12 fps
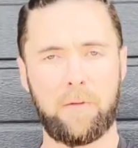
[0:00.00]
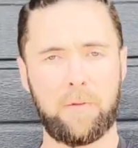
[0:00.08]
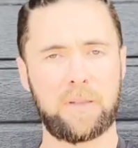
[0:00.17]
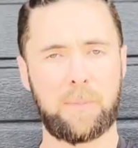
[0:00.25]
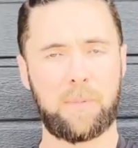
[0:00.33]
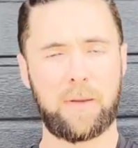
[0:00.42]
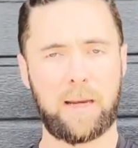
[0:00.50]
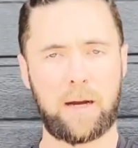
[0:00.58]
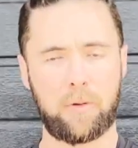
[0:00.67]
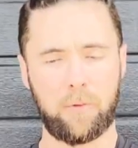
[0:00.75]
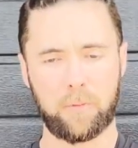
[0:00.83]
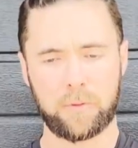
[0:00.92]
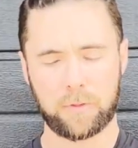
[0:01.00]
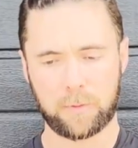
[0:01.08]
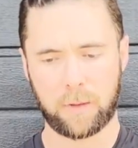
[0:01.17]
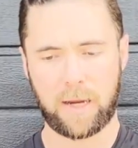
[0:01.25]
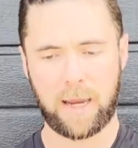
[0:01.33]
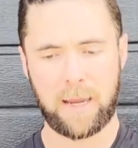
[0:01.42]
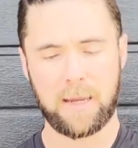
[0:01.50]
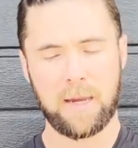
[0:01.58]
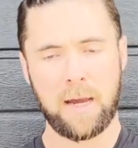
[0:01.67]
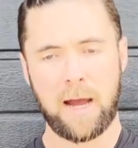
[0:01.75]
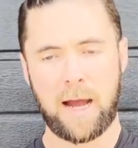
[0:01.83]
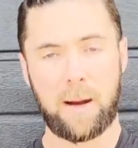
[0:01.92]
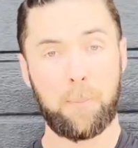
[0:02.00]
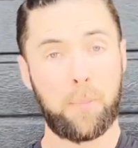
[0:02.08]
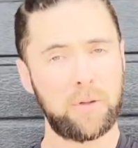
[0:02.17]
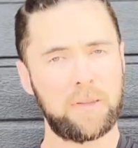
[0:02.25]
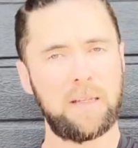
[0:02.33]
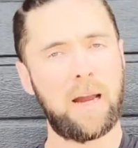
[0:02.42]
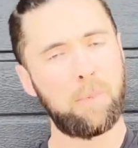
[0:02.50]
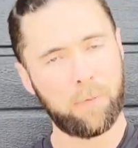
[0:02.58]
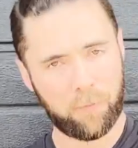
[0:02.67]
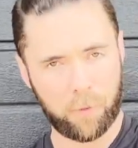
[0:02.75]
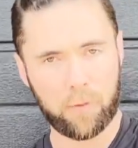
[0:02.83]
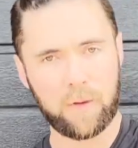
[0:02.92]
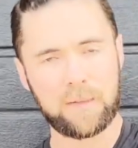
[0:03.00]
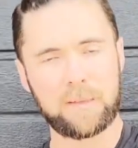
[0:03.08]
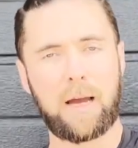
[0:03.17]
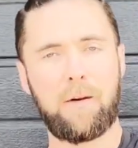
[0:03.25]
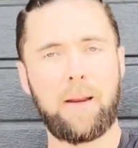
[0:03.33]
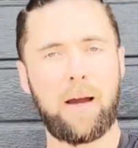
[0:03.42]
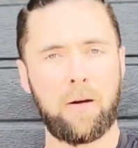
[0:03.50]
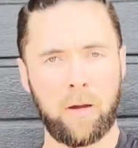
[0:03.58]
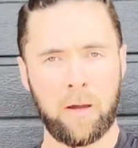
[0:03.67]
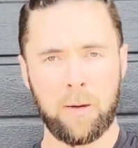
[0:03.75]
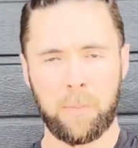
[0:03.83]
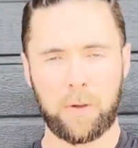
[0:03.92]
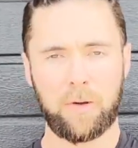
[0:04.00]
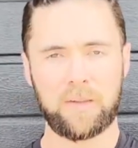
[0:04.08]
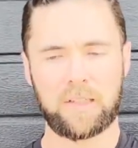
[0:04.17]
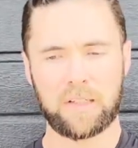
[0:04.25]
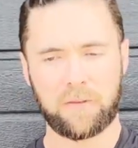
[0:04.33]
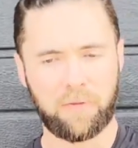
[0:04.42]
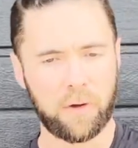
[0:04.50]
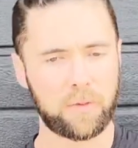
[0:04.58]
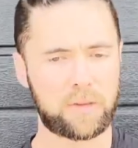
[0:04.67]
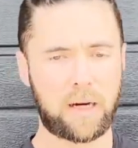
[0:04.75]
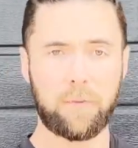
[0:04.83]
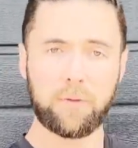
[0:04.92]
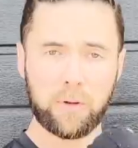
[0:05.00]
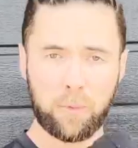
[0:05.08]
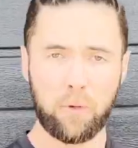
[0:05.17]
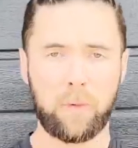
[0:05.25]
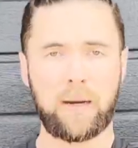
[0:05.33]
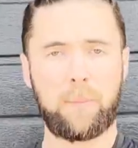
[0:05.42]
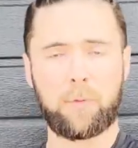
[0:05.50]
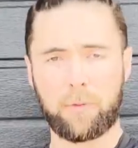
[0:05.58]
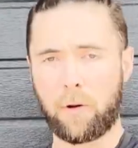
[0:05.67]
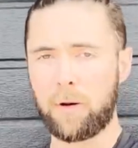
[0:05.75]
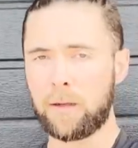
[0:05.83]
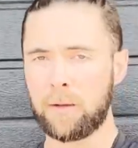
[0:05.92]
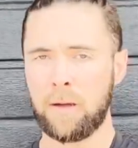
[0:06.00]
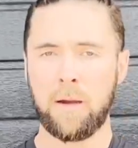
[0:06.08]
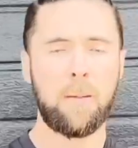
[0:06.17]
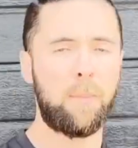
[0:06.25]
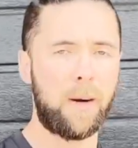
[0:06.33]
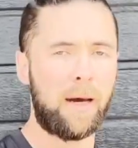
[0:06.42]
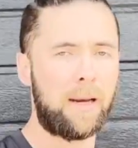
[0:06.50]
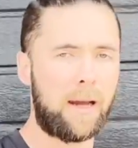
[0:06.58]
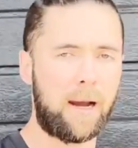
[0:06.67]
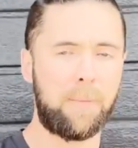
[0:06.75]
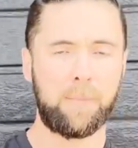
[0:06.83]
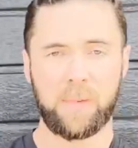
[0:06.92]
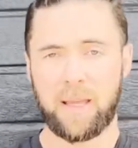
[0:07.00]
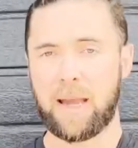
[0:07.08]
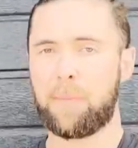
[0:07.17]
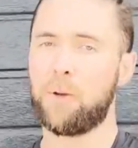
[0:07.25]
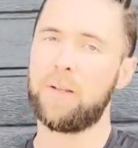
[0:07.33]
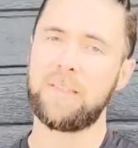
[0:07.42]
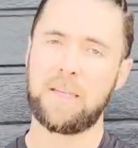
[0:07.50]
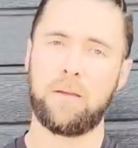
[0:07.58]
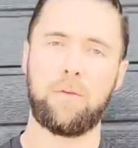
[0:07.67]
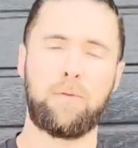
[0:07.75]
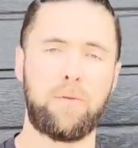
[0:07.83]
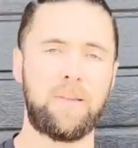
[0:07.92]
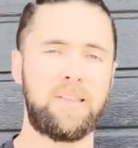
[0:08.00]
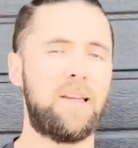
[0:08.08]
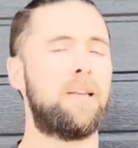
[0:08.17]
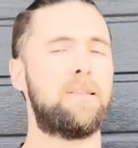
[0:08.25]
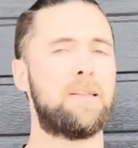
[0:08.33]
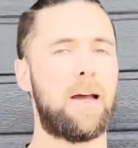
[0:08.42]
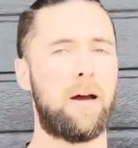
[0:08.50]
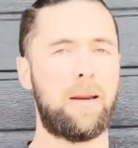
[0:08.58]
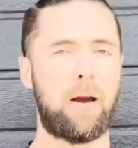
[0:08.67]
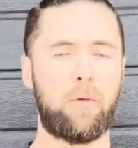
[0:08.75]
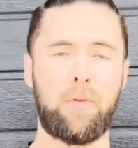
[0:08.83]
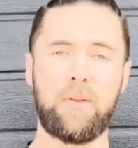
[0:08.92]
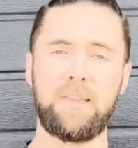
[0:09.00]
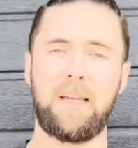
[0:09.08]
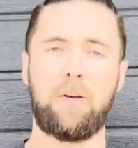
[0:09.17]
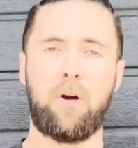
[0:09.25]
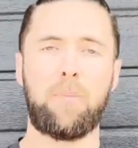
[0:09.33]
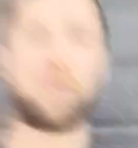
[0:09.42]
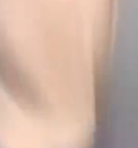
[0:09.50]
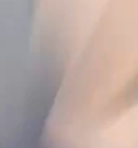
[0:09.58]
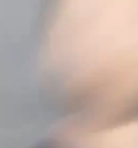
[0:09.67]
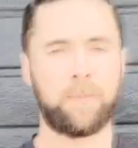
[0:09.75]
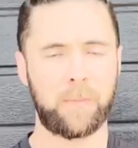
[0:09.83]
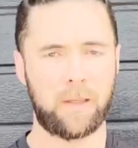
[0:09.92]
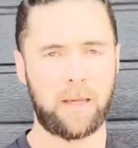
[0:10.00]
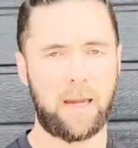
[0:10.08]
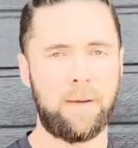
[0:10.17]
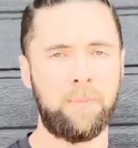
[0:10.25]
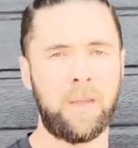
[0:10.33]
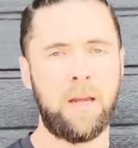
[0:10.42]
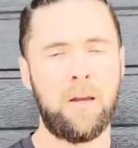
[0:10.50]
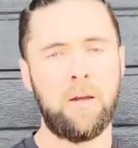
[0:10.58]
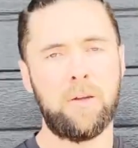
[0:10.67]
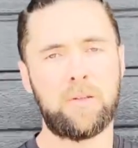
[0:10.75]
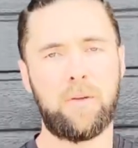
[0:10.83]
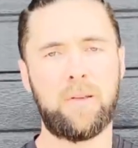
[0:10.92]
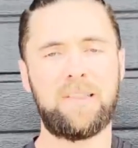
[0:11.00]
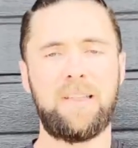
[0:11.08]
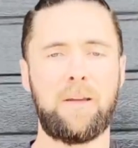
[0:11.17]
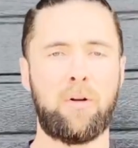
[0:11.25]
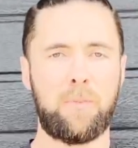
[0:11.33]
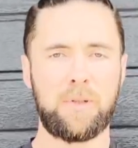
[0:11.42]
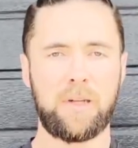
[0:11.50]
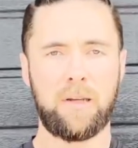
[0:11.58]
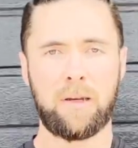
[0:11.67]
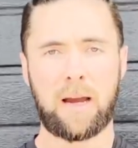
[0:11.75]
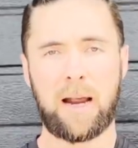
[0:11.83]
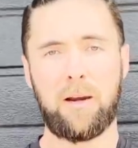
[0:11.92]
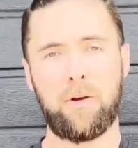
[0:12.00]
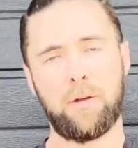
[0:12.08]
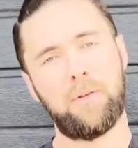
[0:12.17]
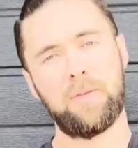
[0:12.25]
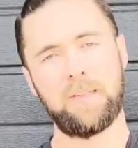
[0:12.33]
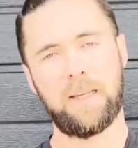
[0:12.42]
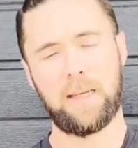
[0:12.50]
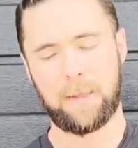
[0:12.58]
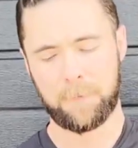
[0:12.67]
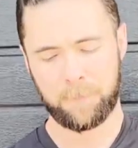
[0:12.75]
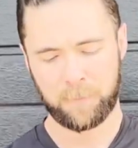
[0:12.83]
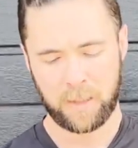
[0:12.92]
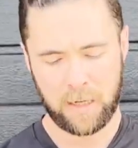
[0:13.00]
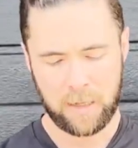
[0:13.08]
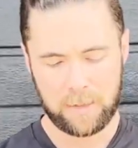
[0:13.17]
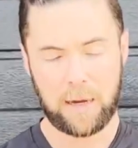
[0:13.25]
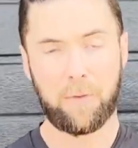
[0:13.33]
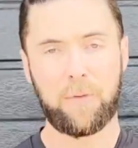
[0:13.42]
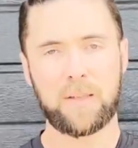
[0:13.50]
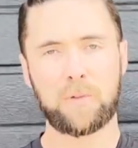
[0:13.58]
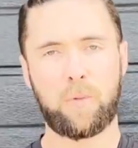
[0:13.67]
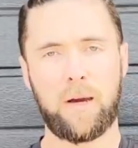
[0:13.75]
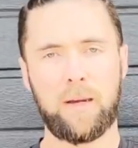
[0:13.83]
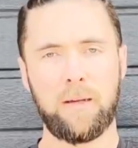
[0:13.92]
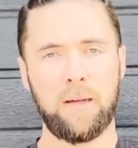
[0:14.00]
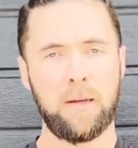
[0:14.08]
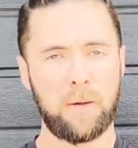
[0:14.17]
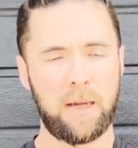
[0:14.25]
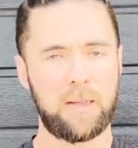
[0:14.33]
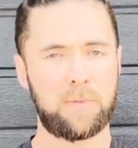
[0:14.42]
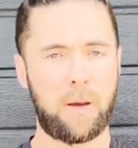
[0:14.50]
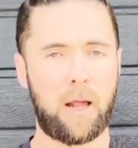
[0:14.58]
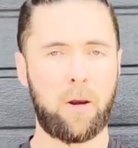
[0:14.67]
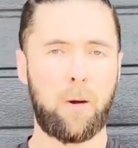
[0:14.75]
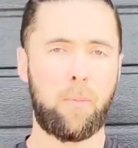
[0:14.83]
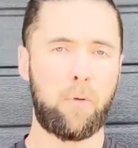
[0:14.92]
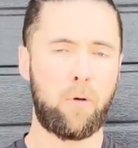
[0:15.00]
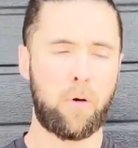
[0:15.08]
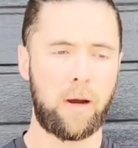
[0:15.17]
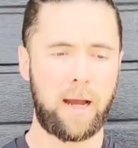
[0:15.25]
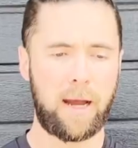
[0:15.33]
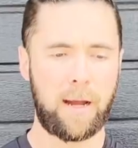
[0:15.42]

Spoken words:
over the top of the knuckles, okay? Personally, I prefer this style now because it just feels comfortable when I'm throwing, but yeah, I'm going to take you through the second style now, or the second option, okay? So this second option I learned in New Zealand. Now this one is a lot more